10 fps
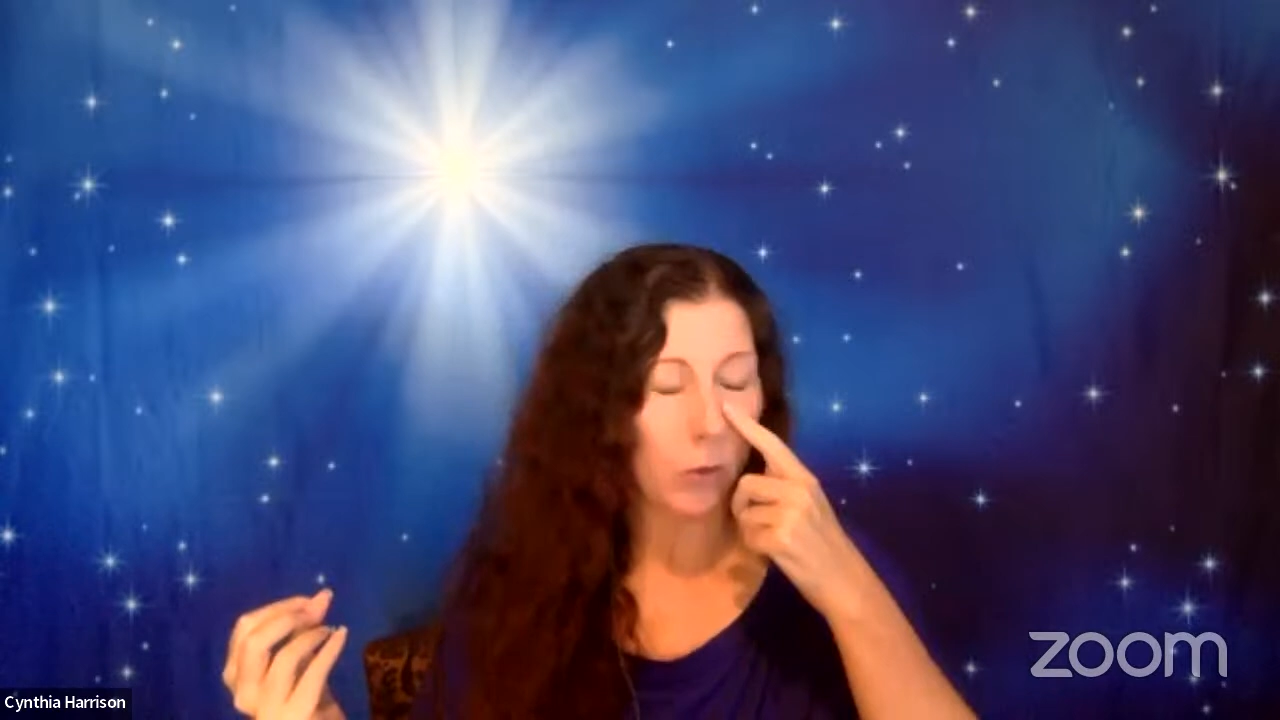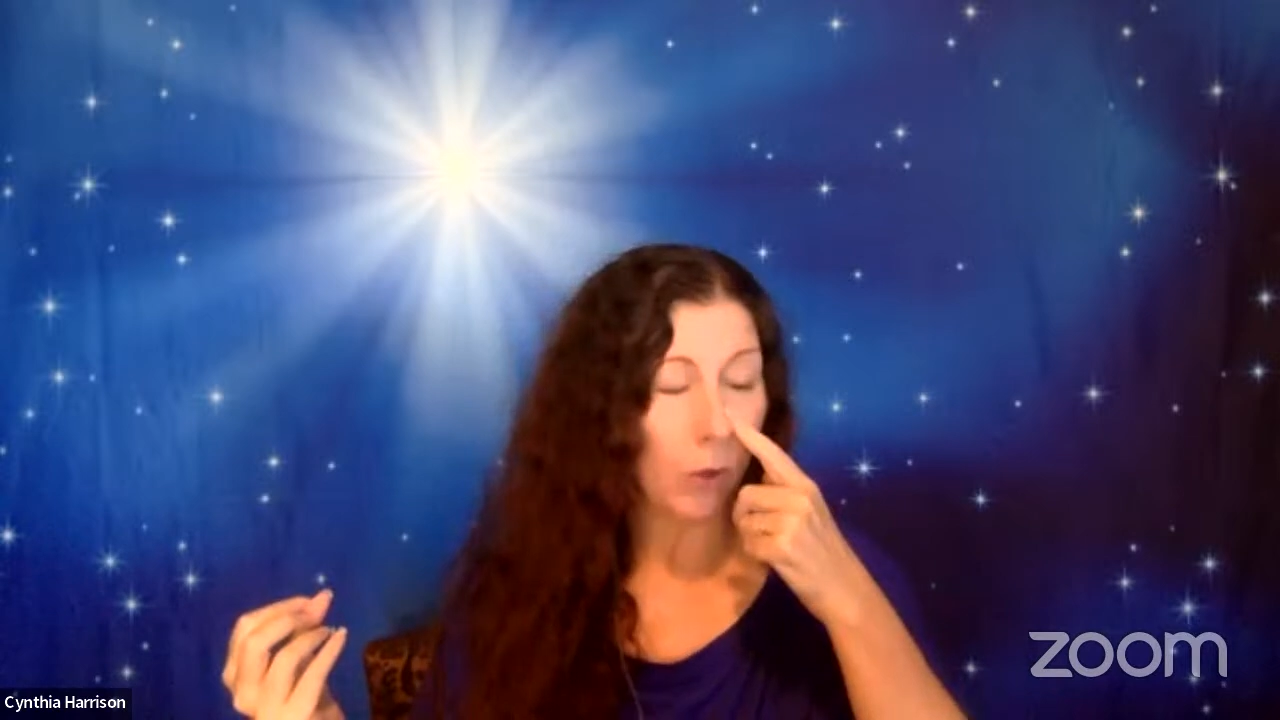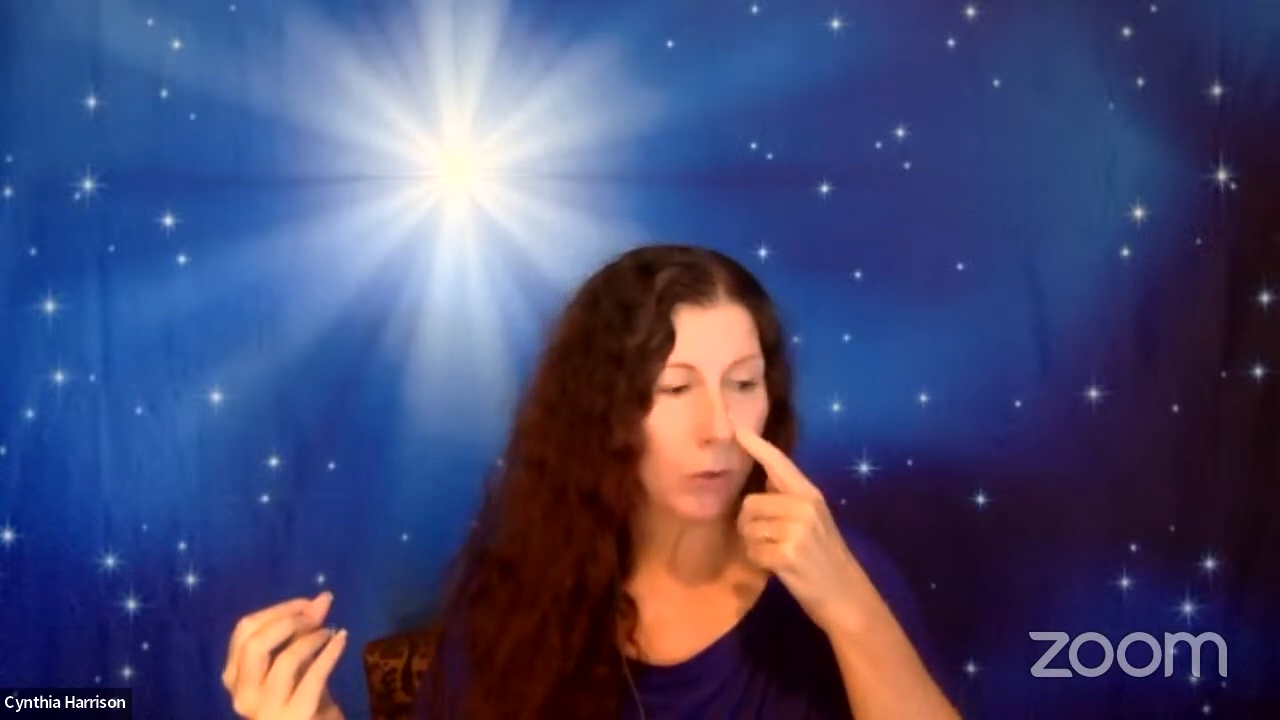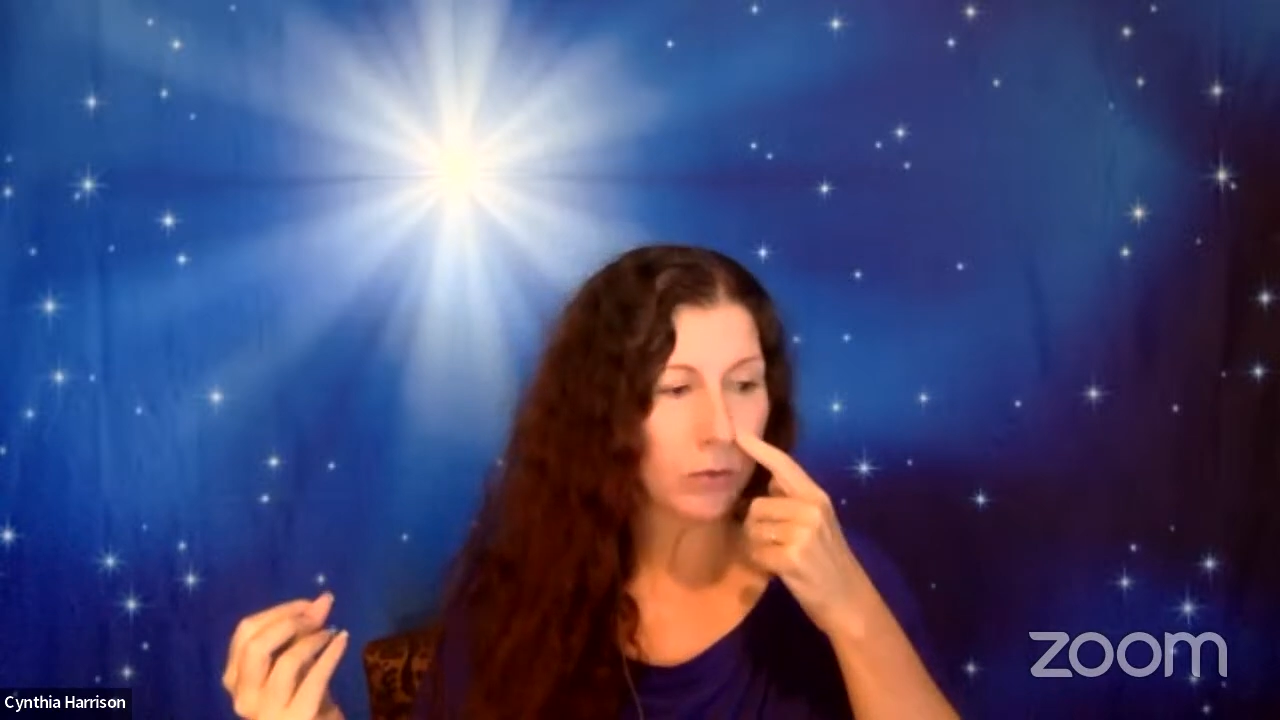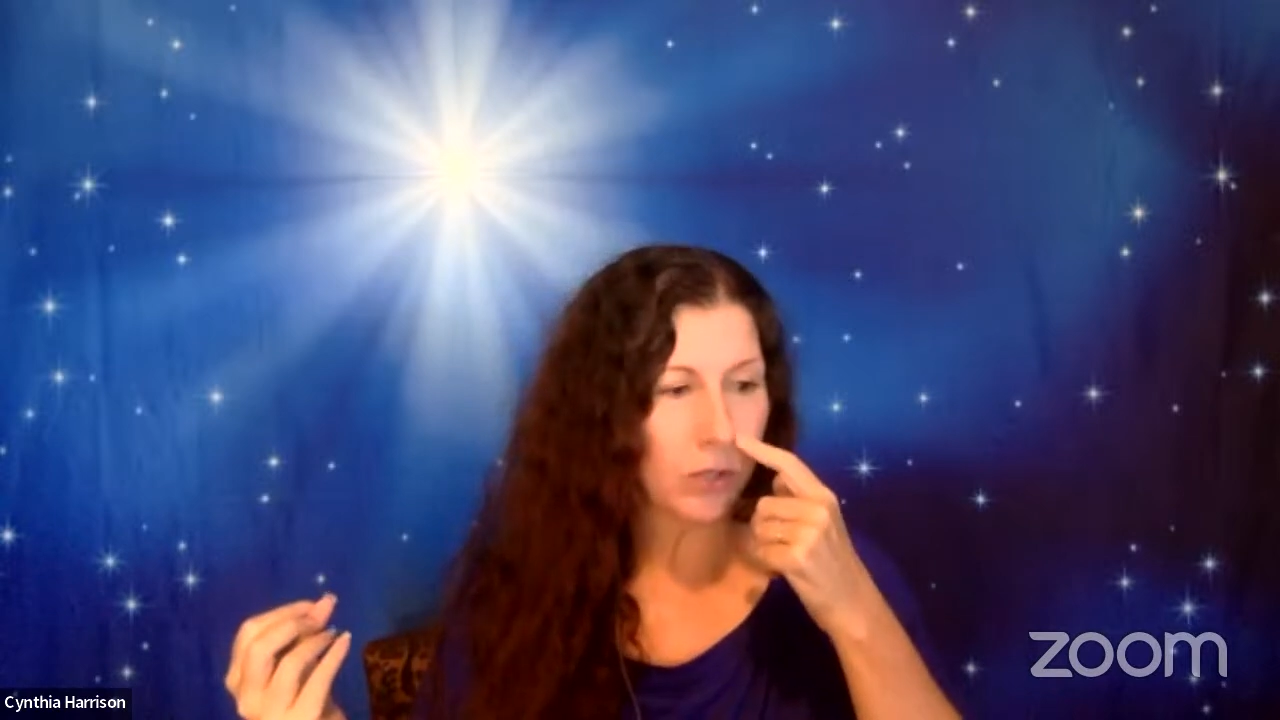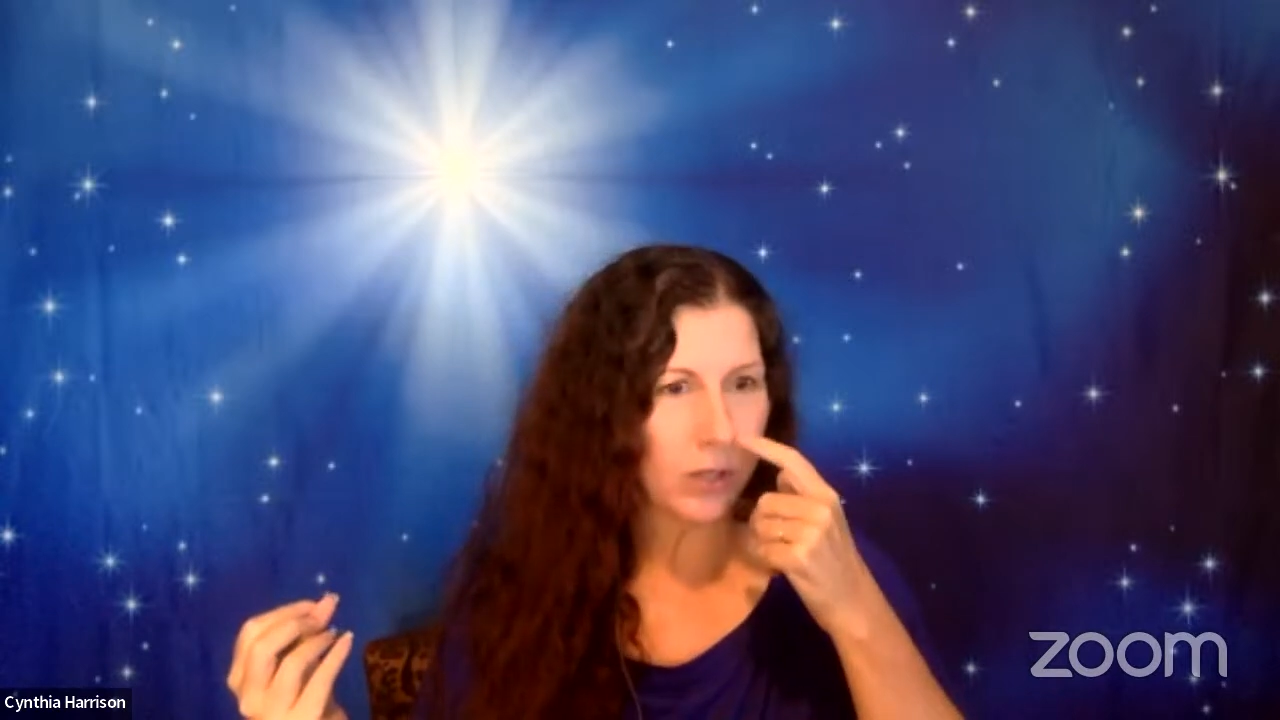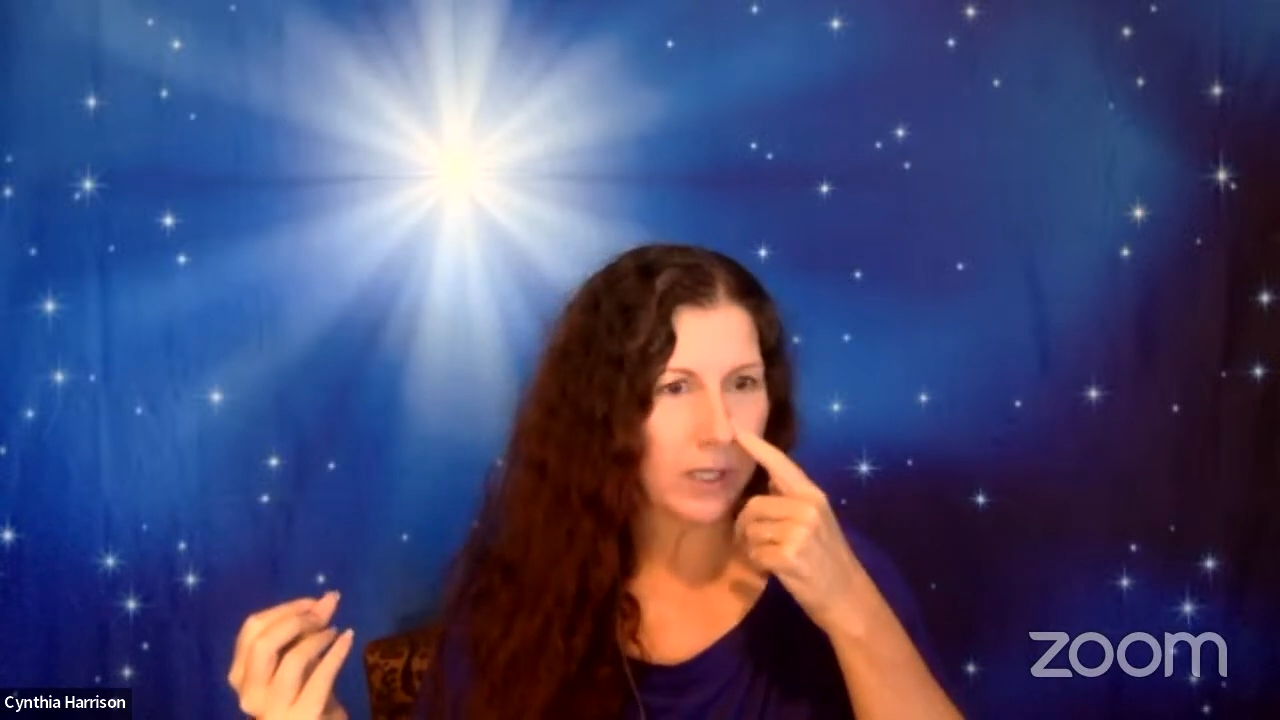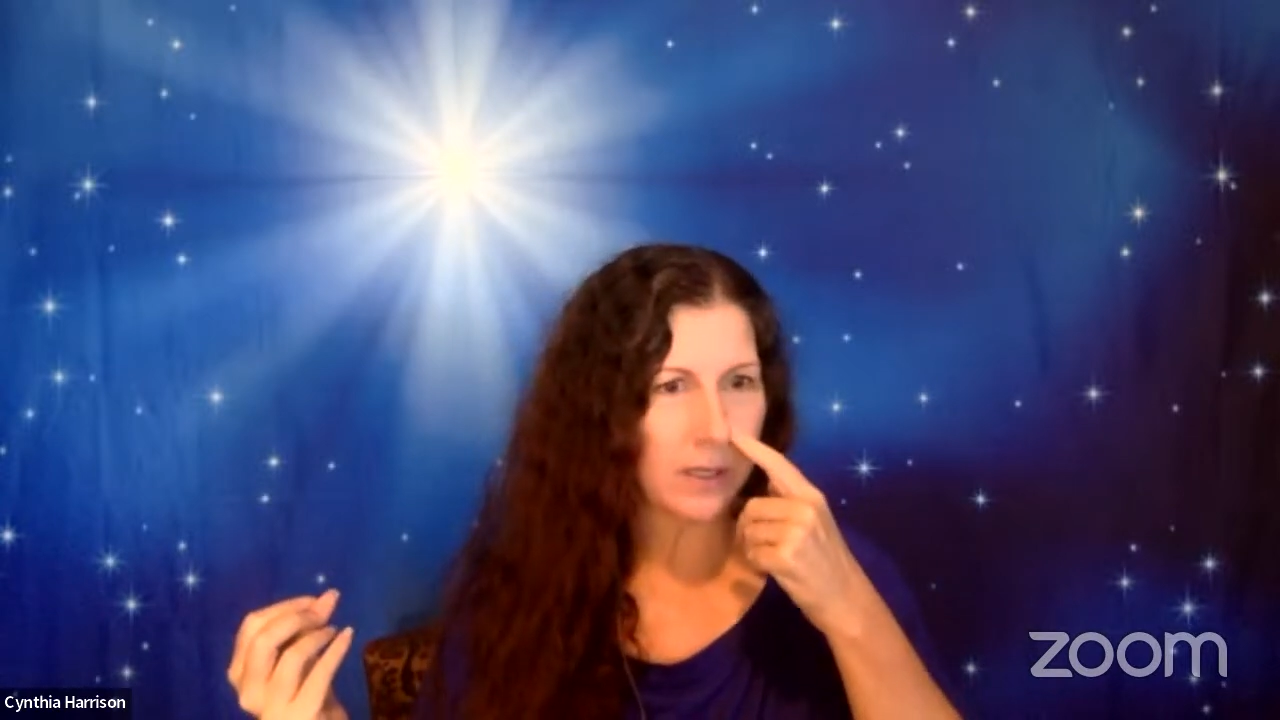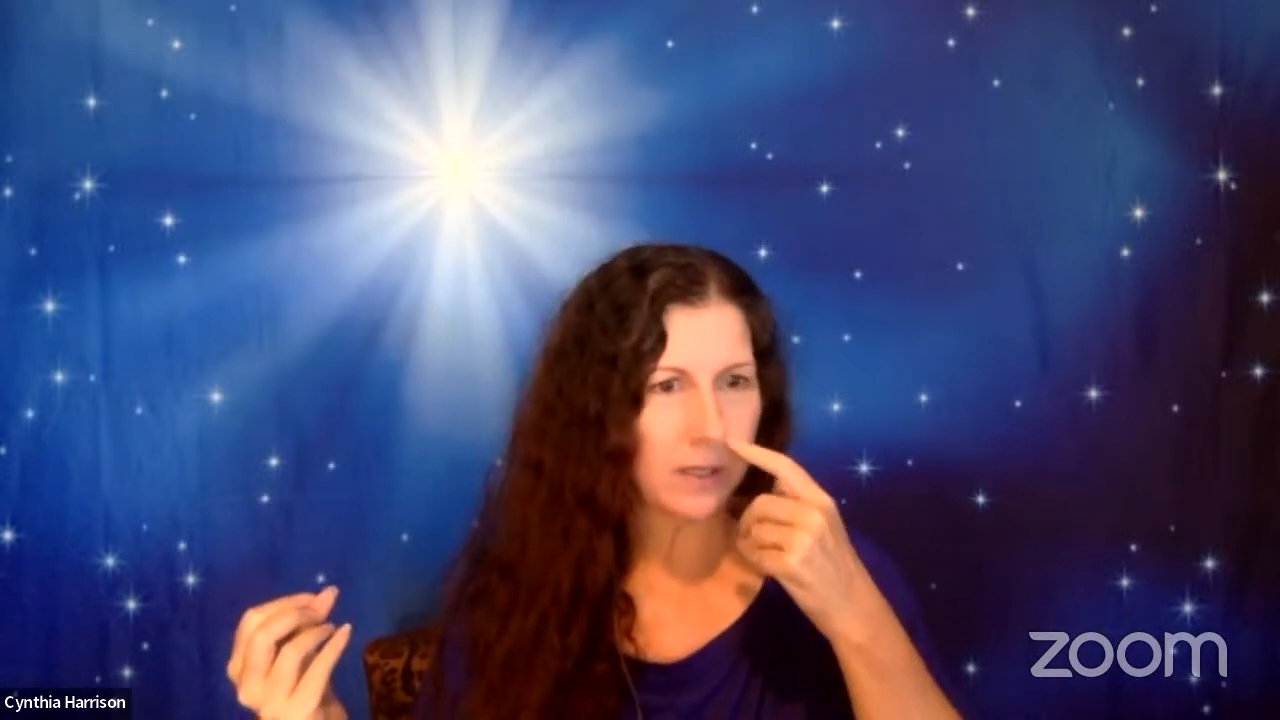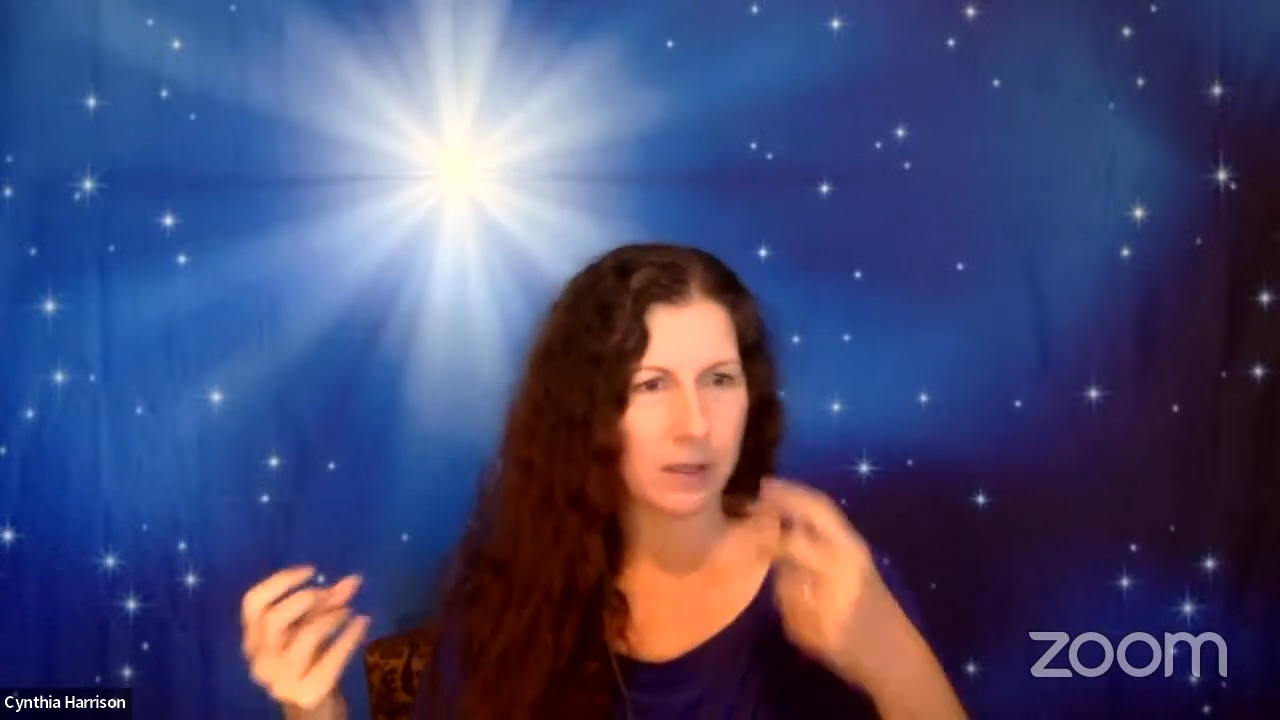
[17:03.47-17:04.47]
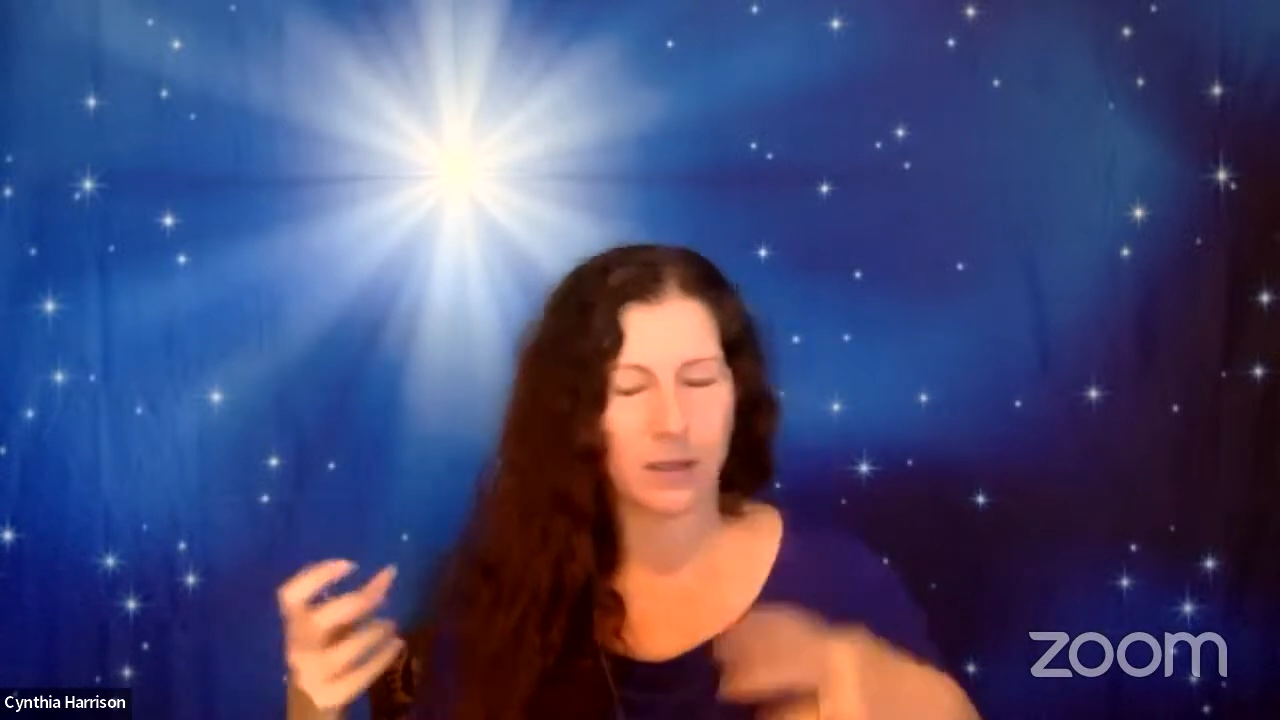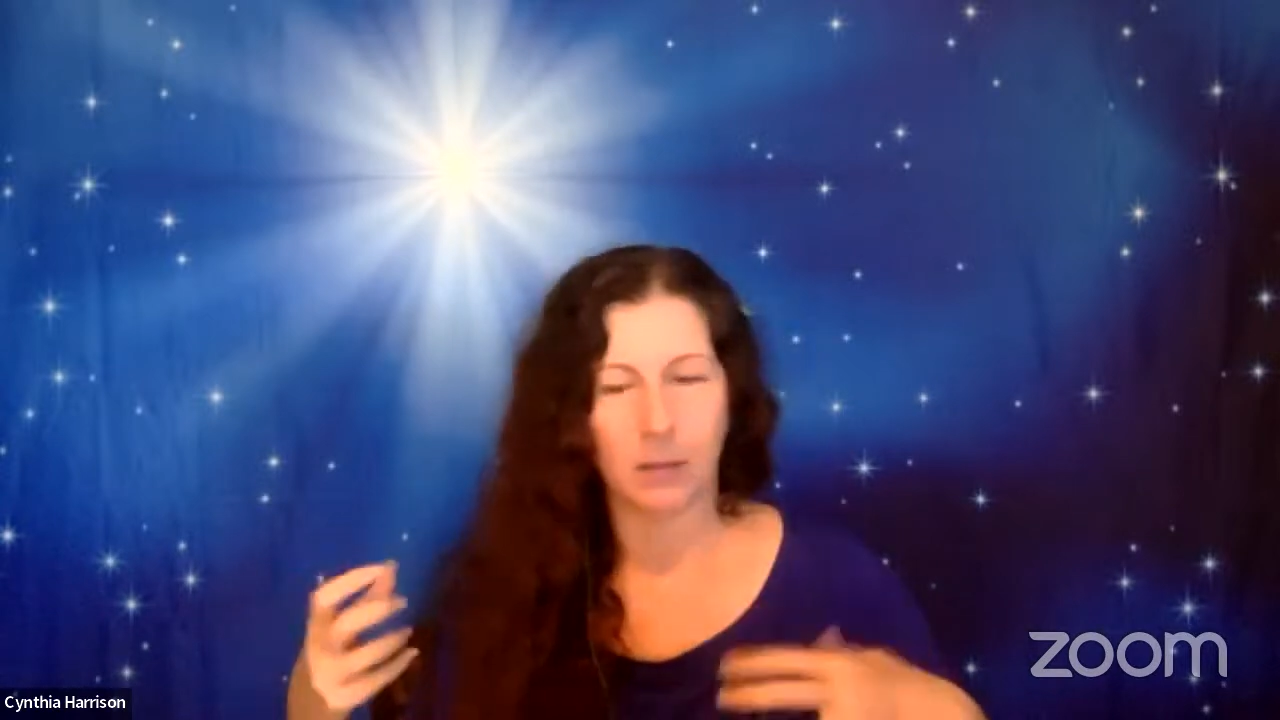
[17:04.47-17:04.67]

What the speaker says: called to this,